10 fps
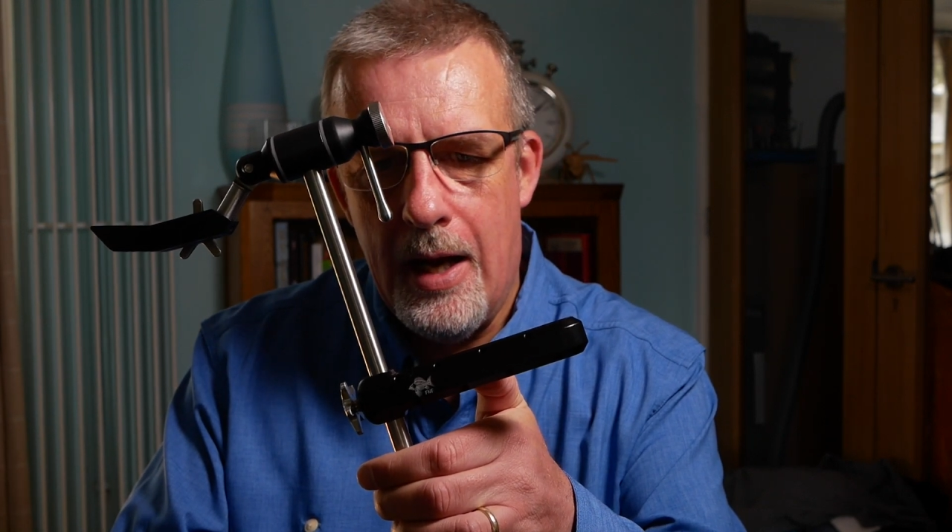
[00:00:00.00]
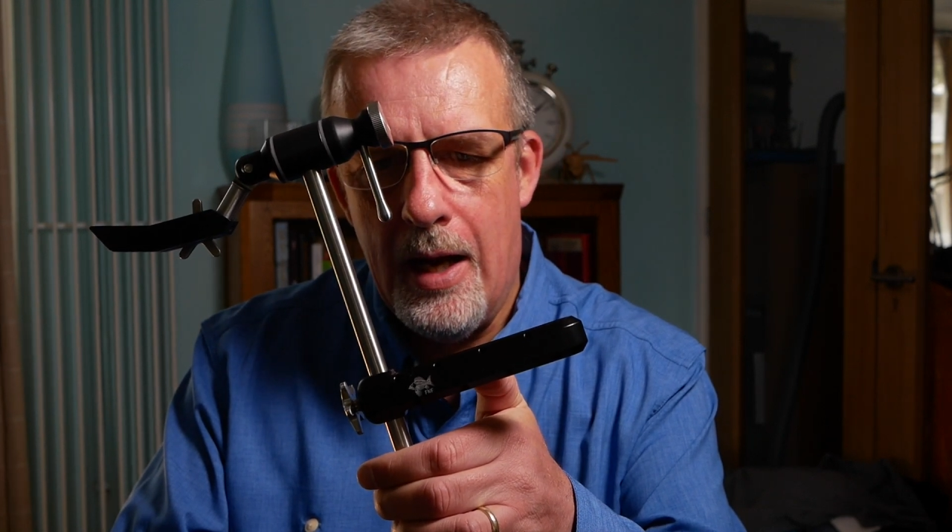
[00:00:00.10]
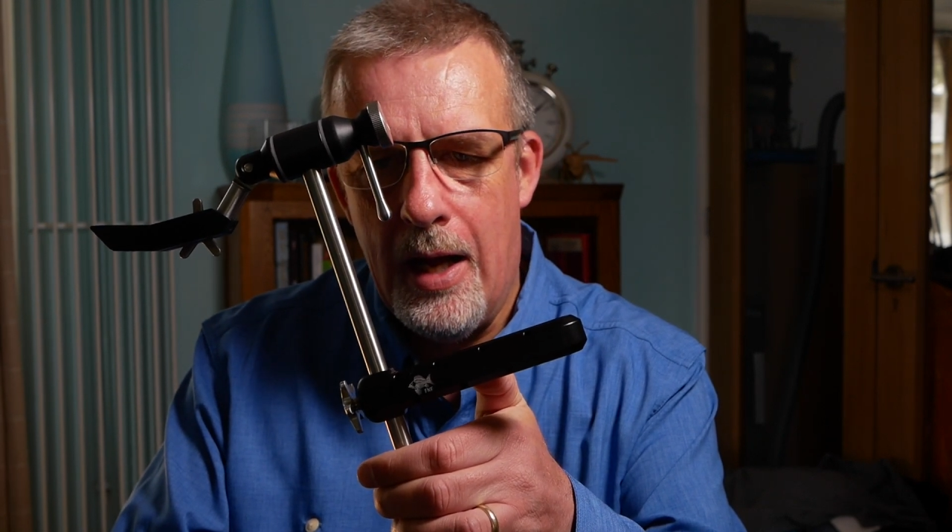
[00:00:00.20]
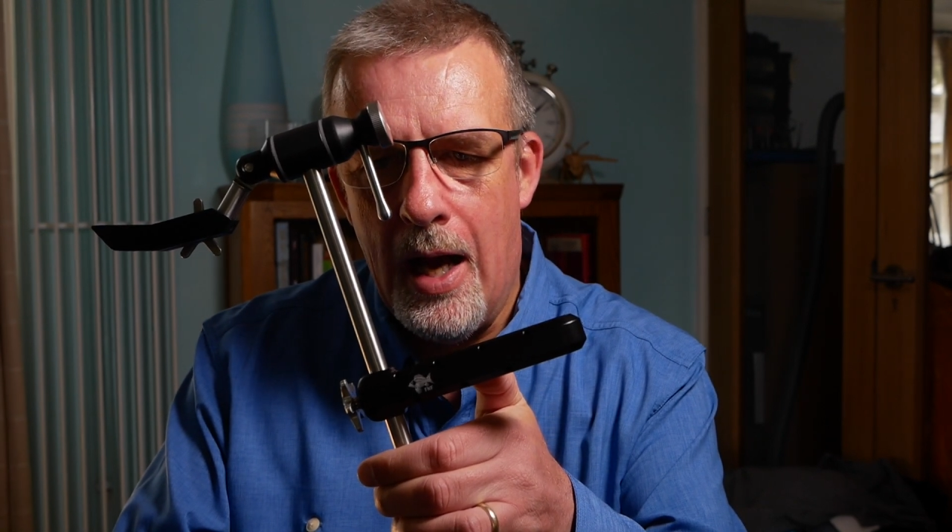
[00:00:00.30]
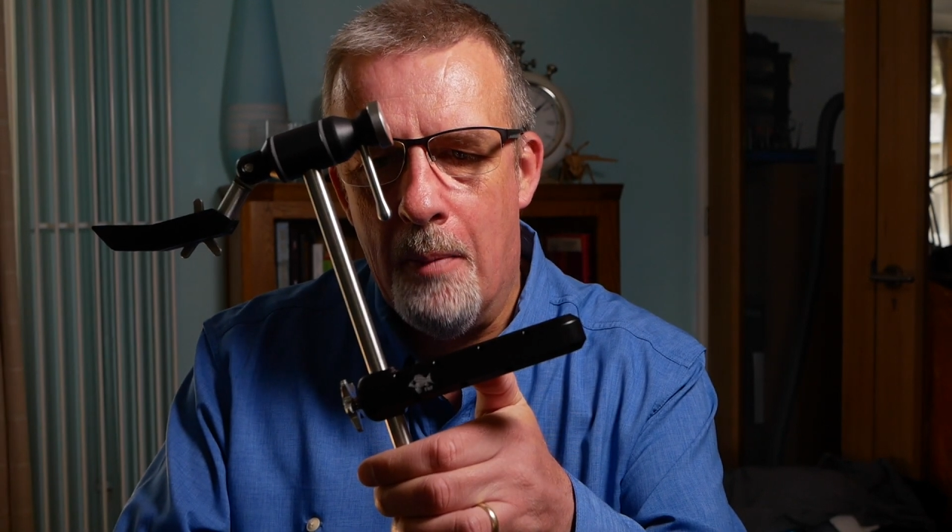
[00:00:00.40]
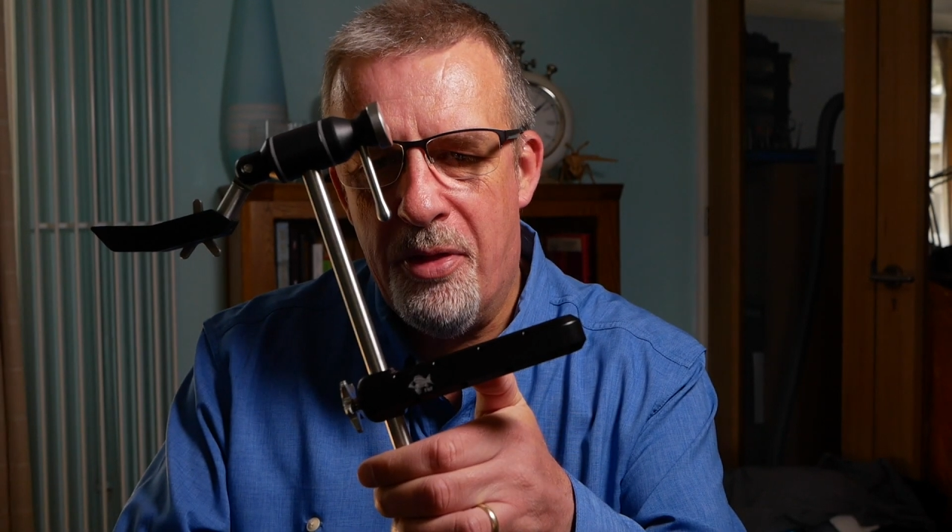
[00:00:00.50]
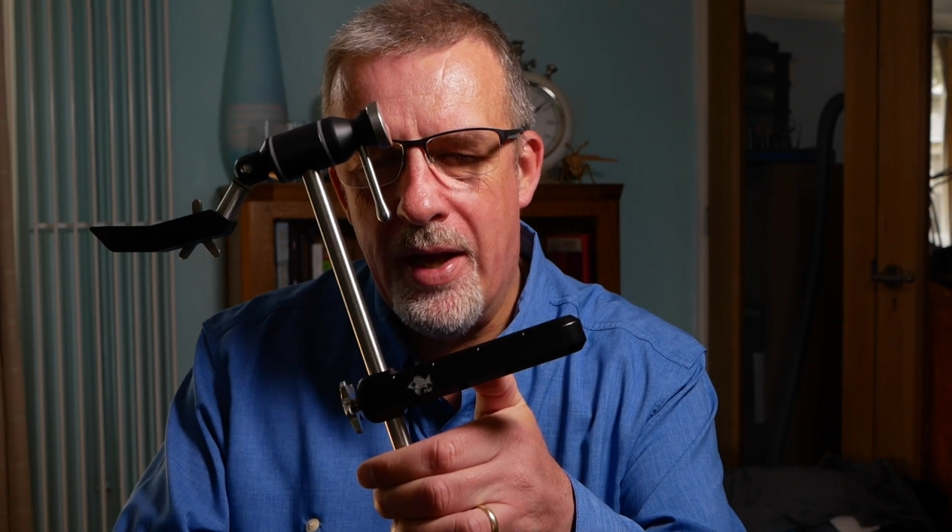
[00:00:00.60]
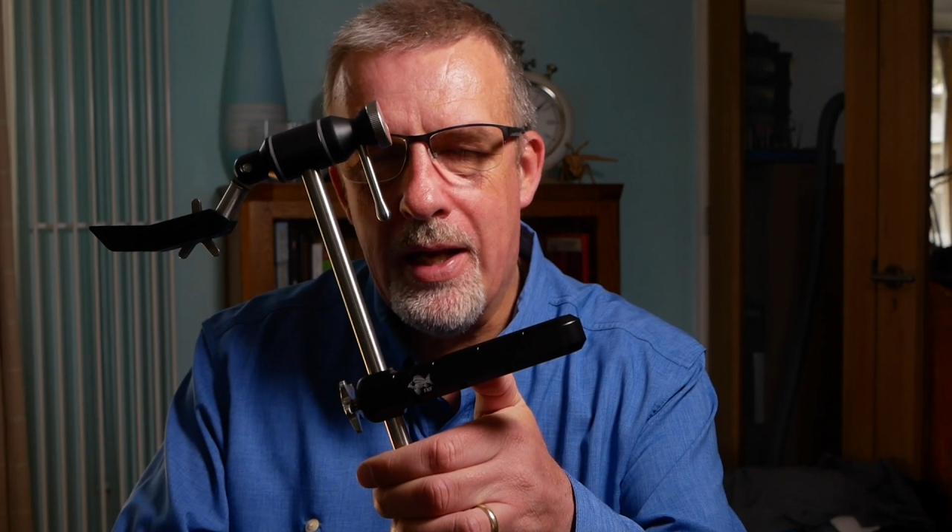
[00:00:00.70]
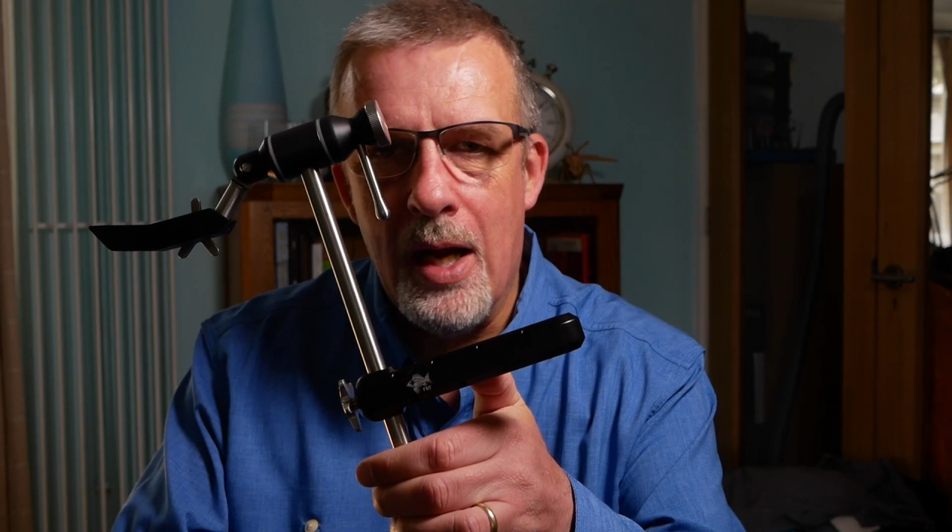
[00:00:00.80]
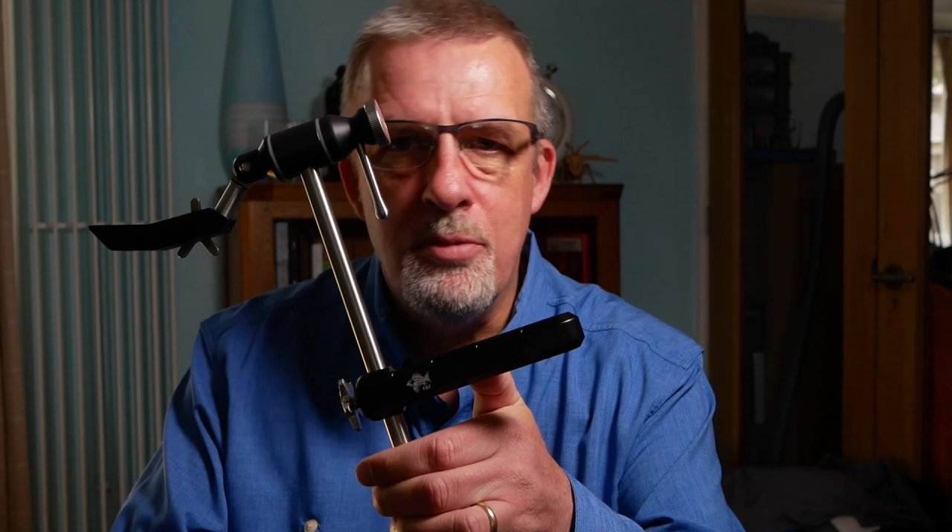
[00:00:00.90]
I'm
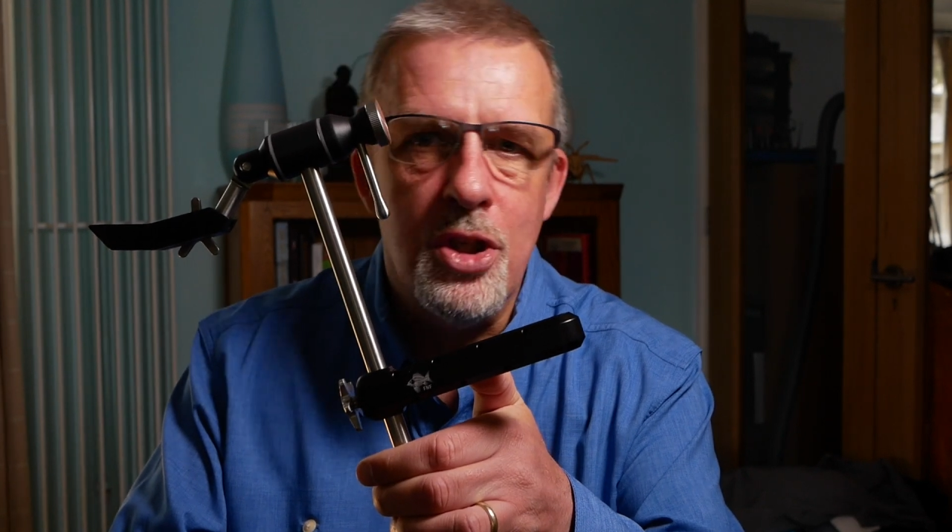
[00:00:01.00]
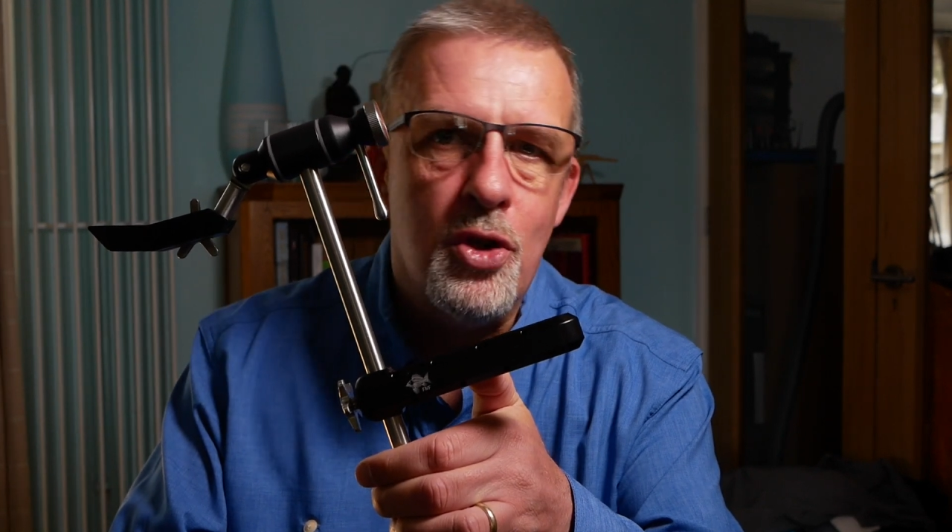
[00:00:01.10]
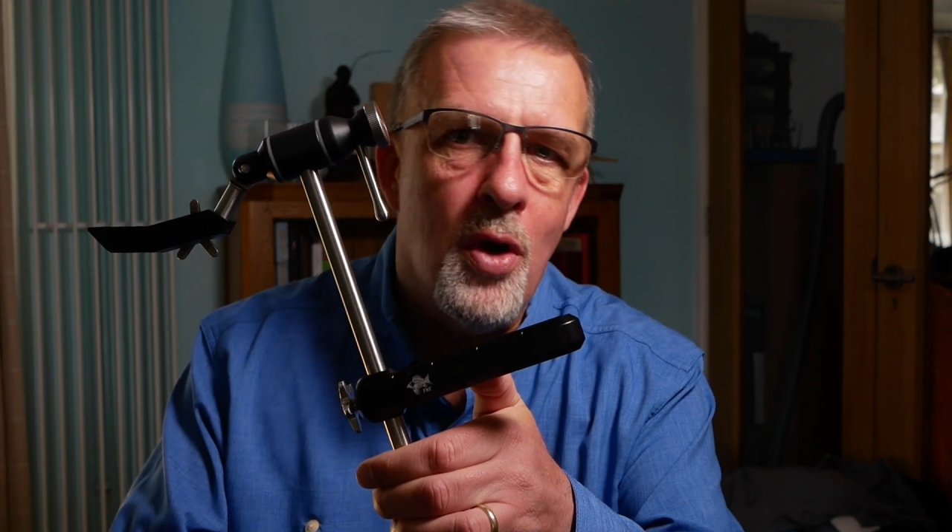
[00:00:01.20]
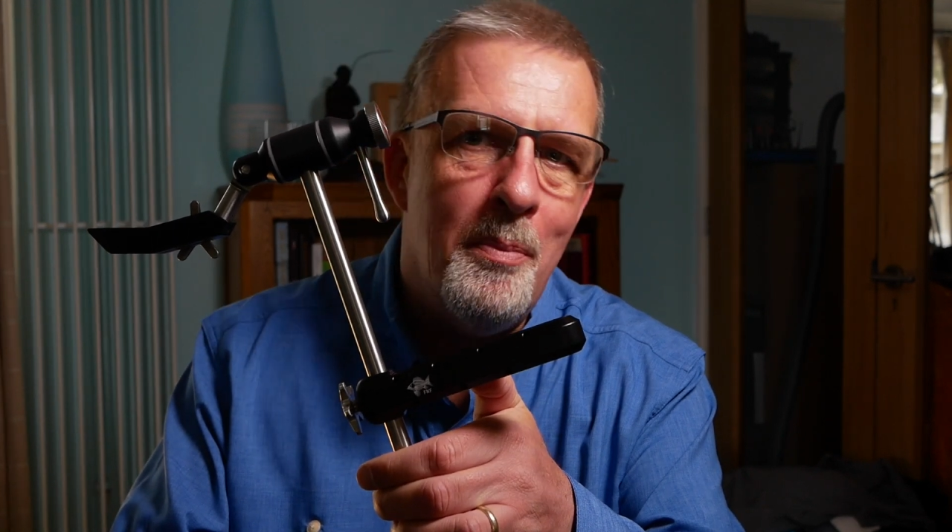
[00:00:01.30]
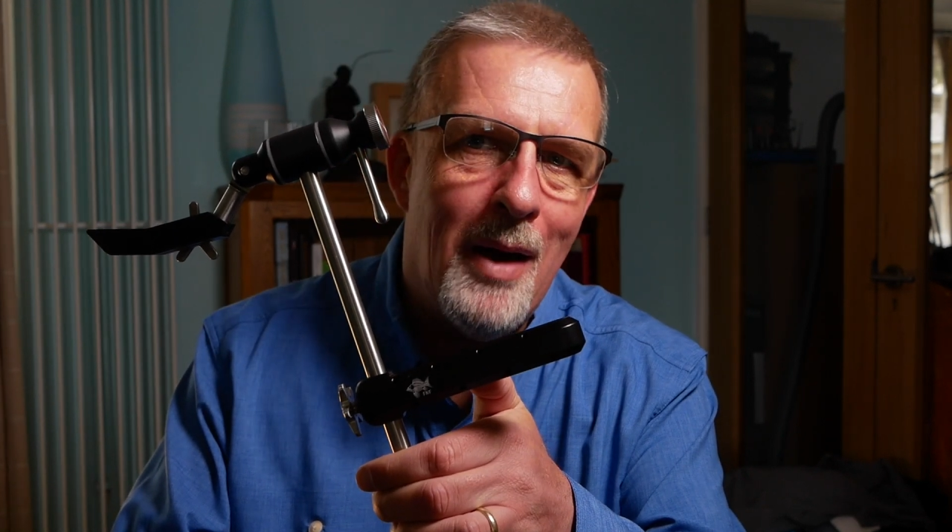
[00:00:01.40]
thinking I'm just going to